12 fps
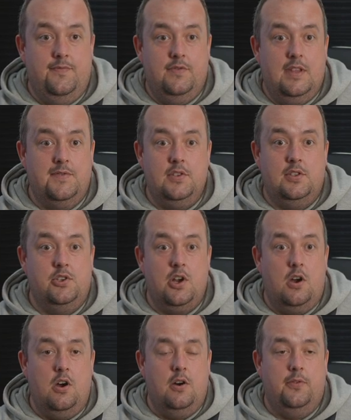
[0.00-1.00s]

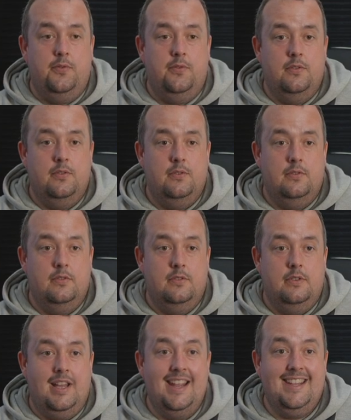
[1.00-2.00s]
shut off
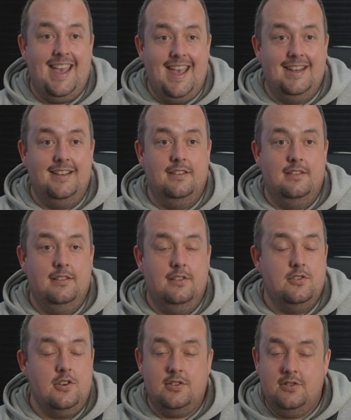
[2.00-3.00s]
again.
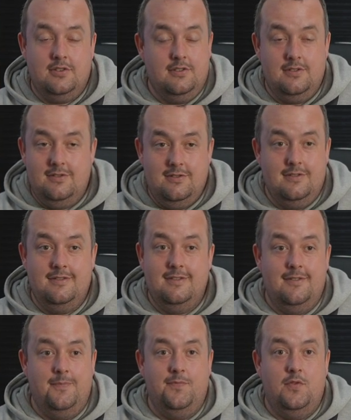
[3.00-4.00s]
Just
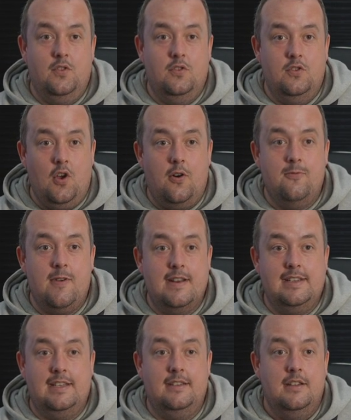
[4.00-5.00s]
not
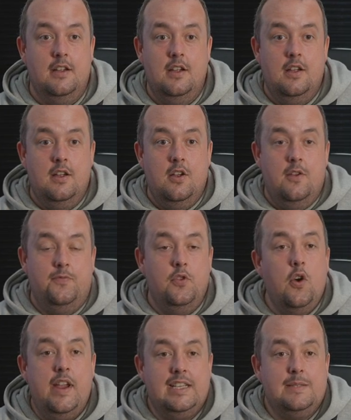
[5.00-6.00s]
ready,
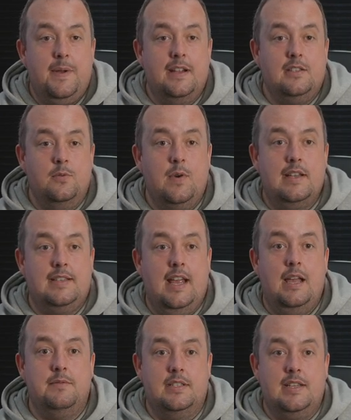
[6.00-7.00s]
not expecting West
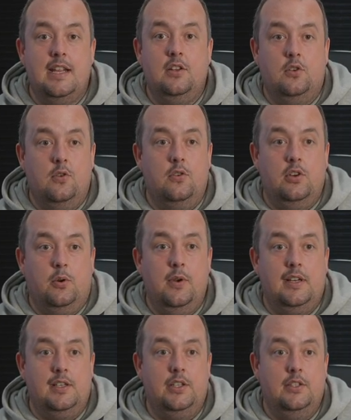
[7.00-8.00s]
Ham to take the corner
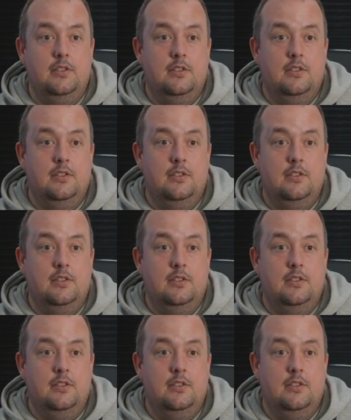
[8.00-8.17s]
quickly.